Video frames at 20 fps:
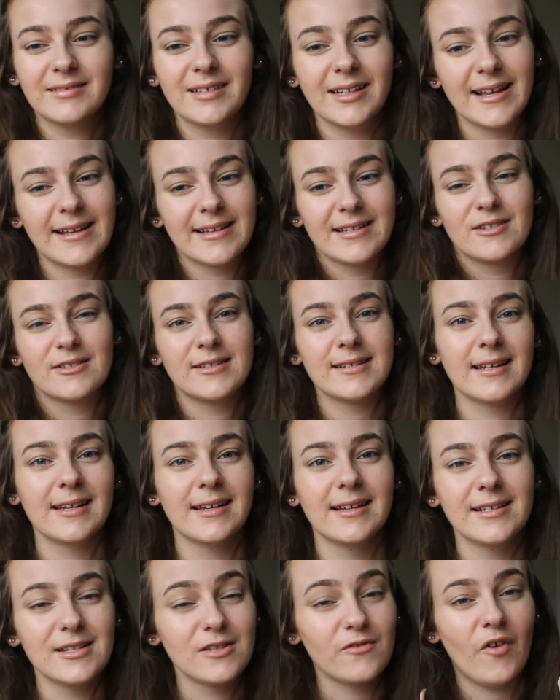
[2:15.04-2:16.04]
It's
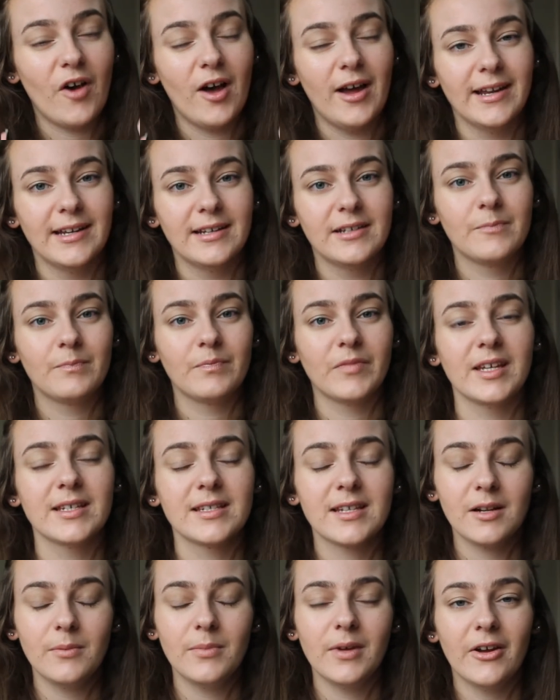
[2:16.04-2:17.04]
fine. It's
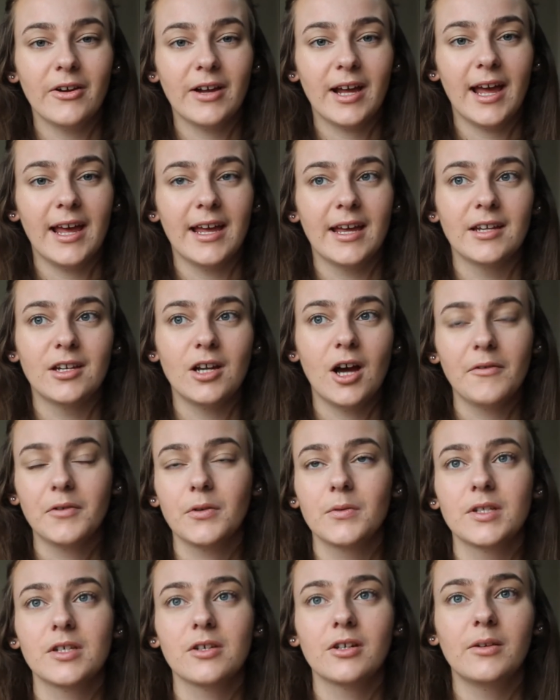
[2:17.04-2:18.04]
going to be okay, and
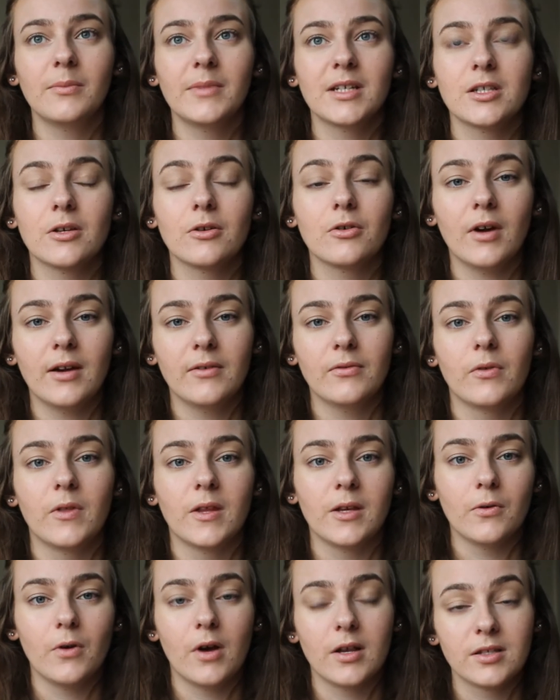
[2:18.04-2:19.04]
afterwards you're going to be so grateful
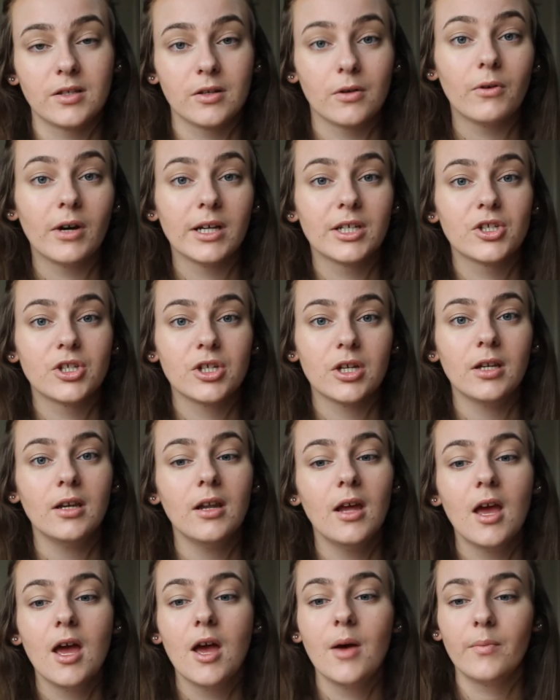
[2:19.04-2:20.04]
that you asked the question,
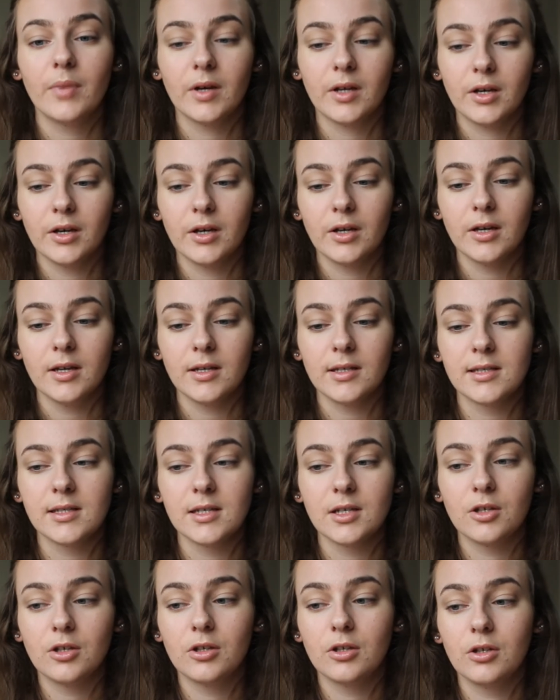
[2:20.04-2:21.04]
because
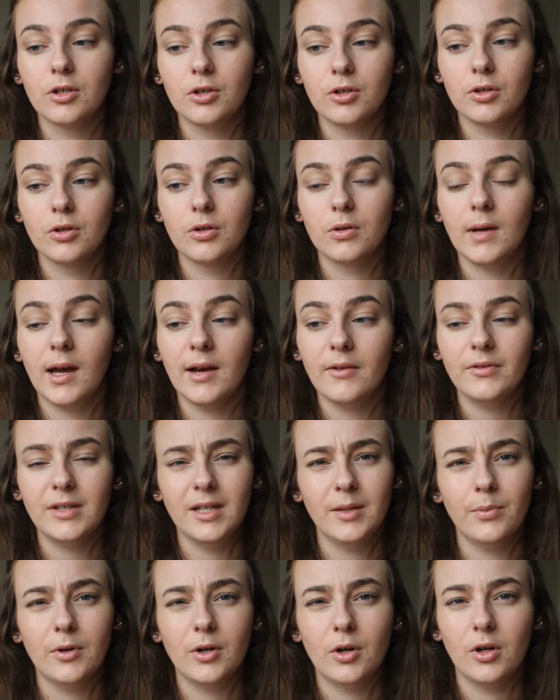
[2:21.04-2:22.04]
you have
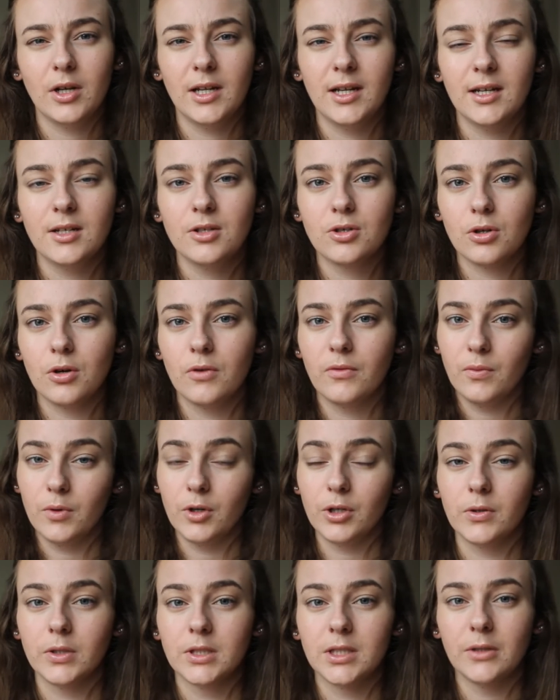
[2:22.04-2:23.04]
deeper knowledge of
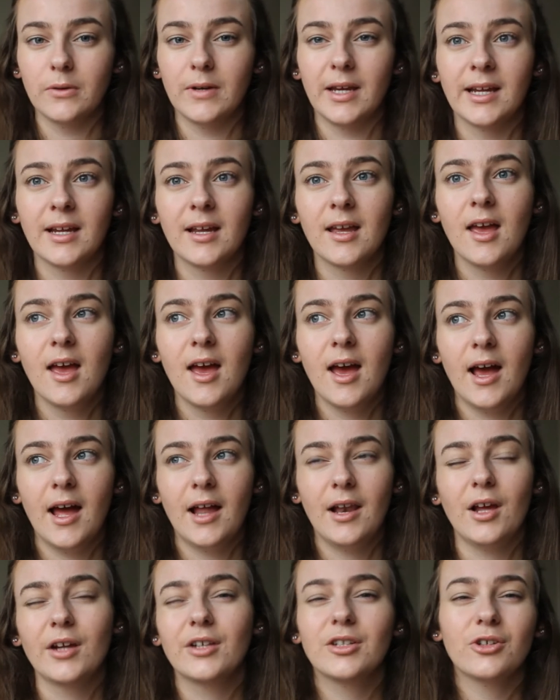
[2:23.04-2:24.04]
what you're doing,
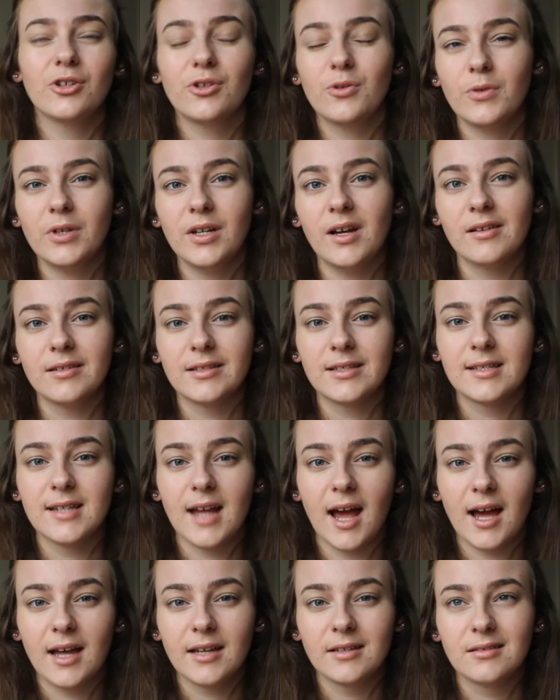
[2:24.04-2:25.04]
and don't you want to
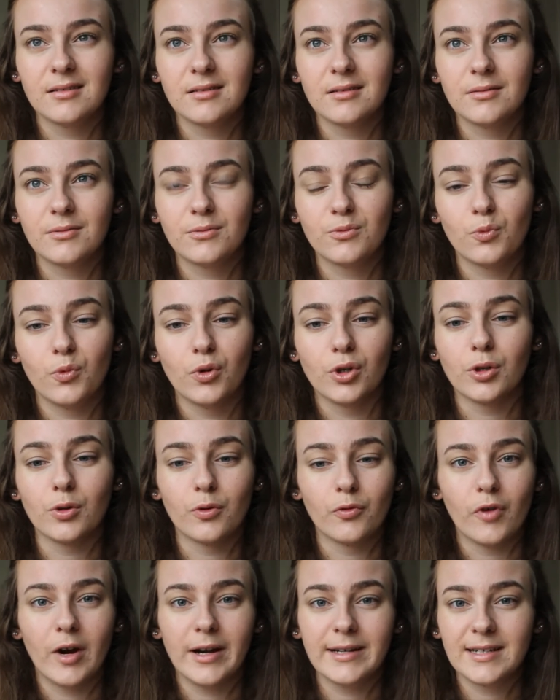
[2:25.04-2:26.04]
understand what you're
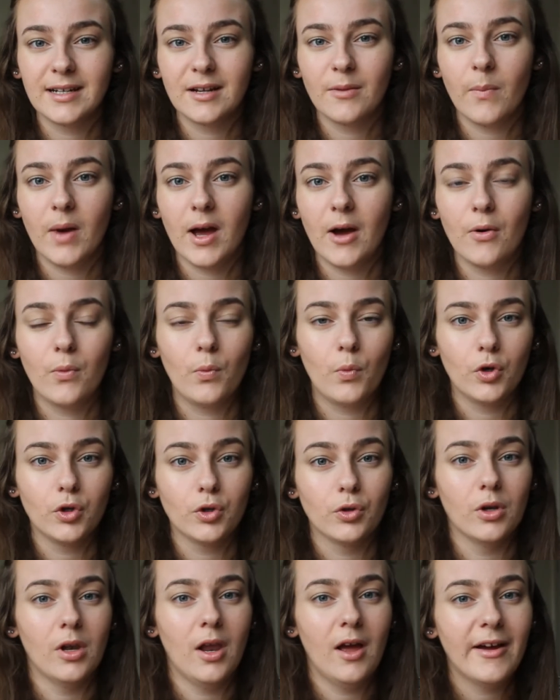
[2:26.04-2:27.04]
writing about and what
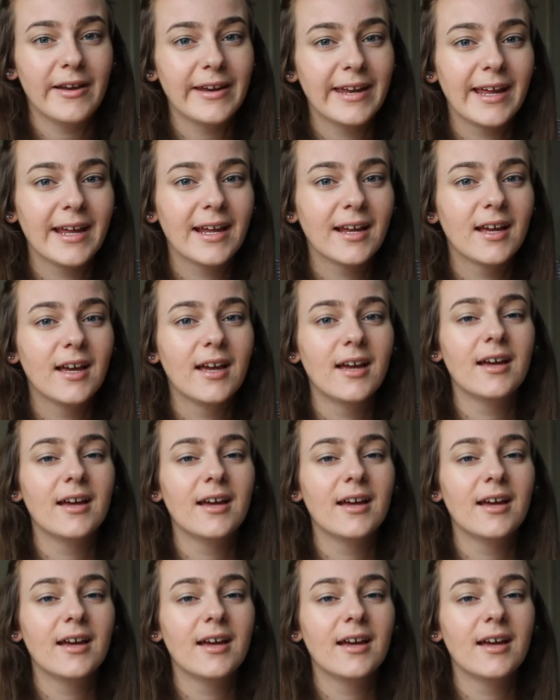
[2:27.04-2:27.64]
you're learning?